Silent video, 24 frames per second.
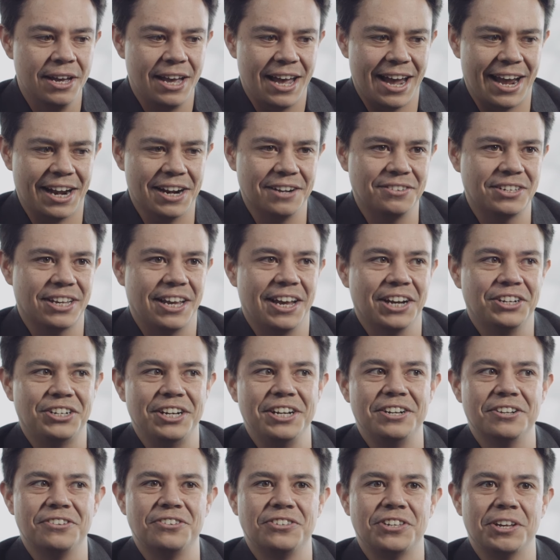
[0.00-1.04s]
And it's actually
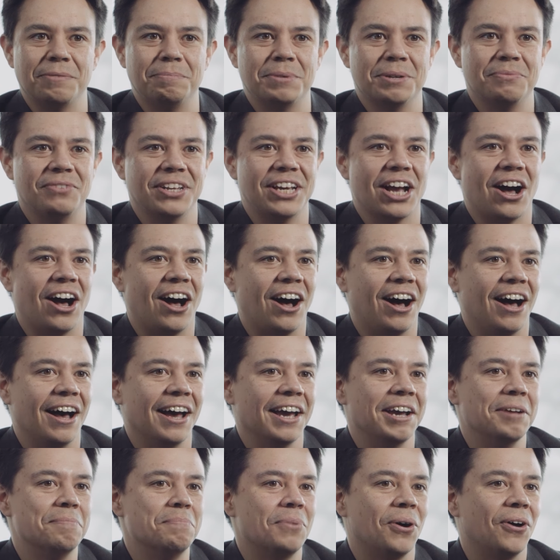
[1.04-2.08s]
deceptively
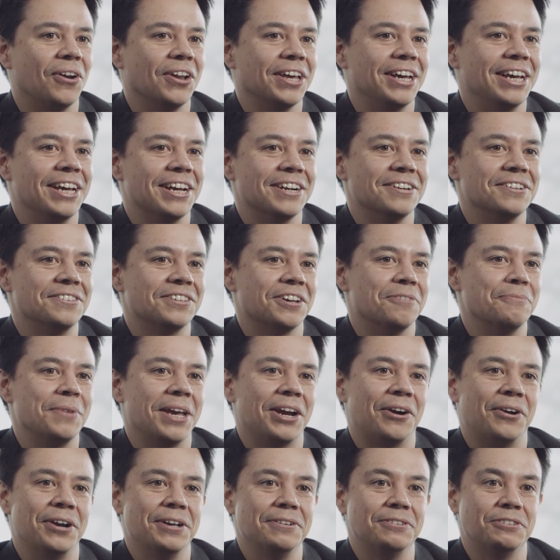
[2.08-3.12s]
high poly in some
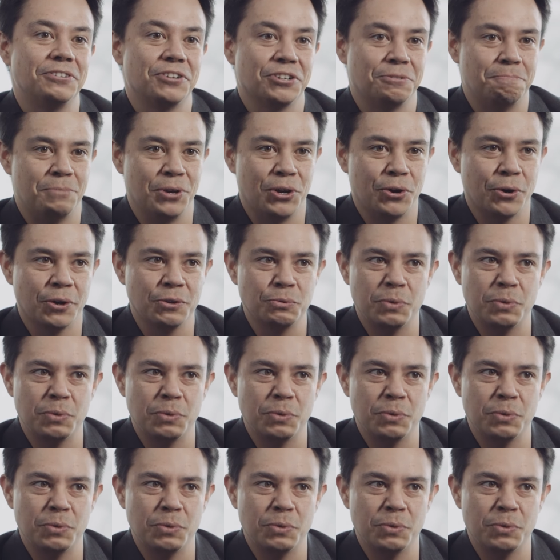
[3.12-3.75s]
areas just because